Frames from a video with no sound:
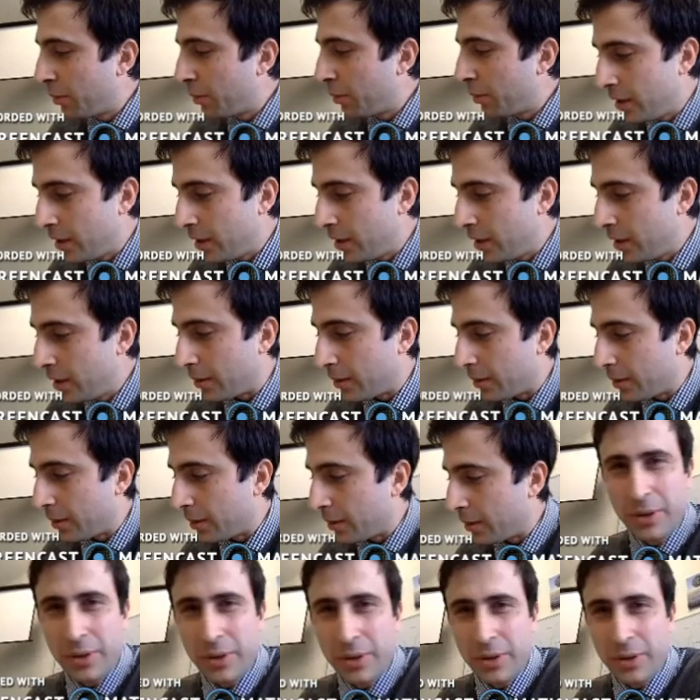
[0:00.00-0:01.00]
Well,
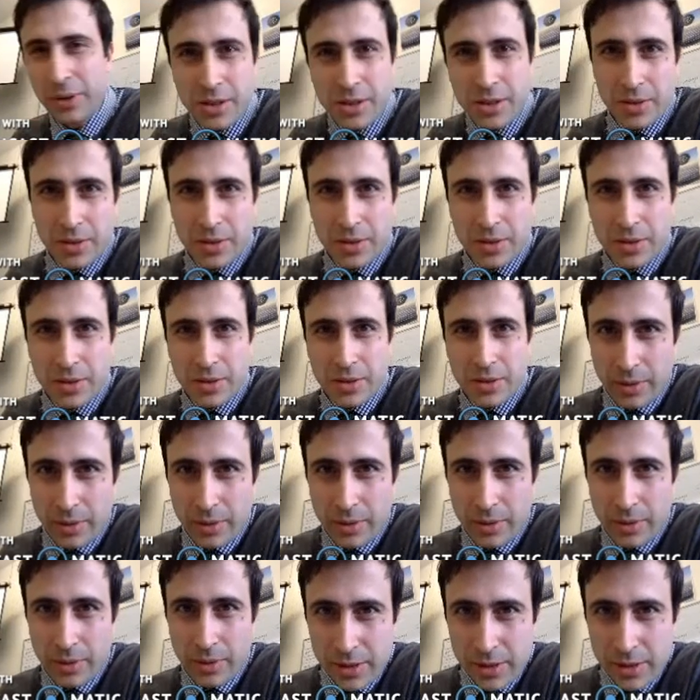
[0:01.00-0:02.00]
let's
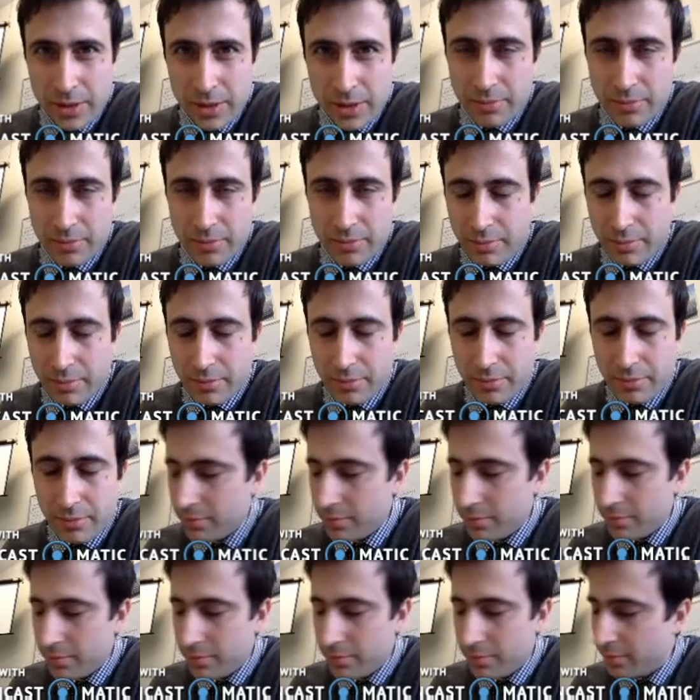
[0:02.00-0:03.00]
put
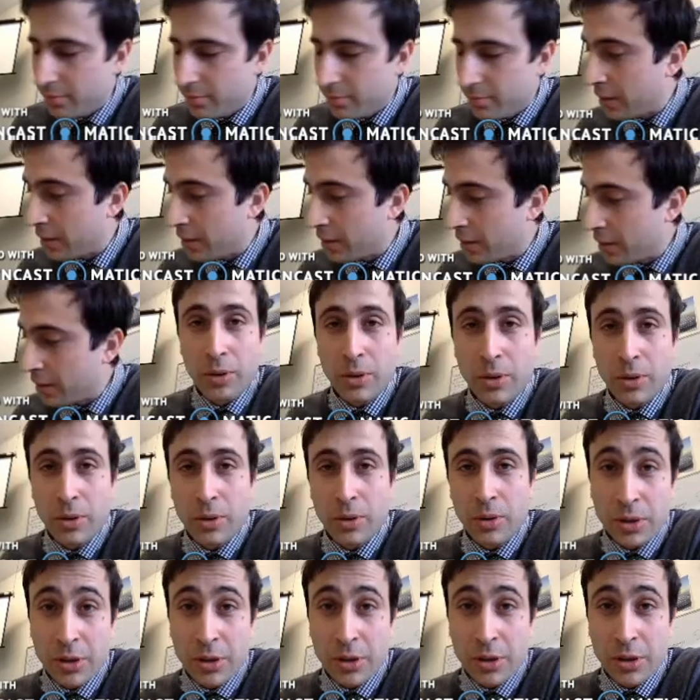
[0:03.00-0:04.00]
in the
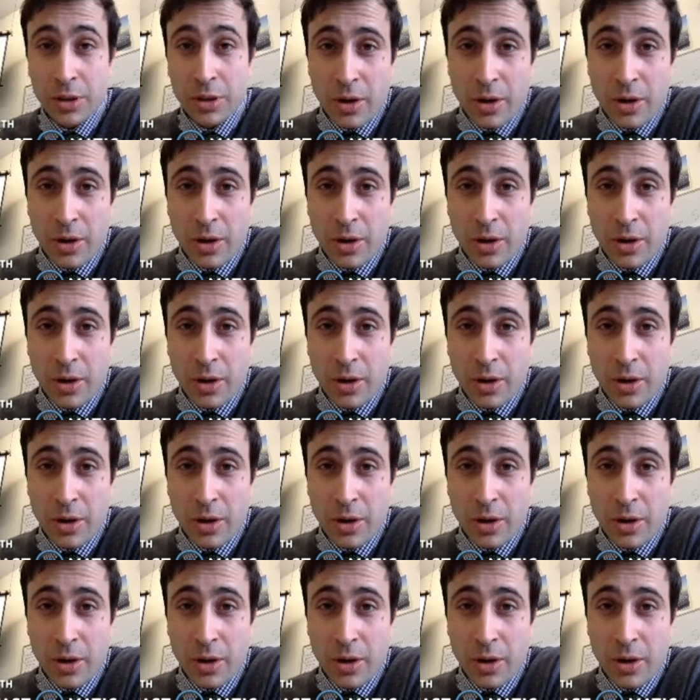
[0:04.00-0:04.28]
times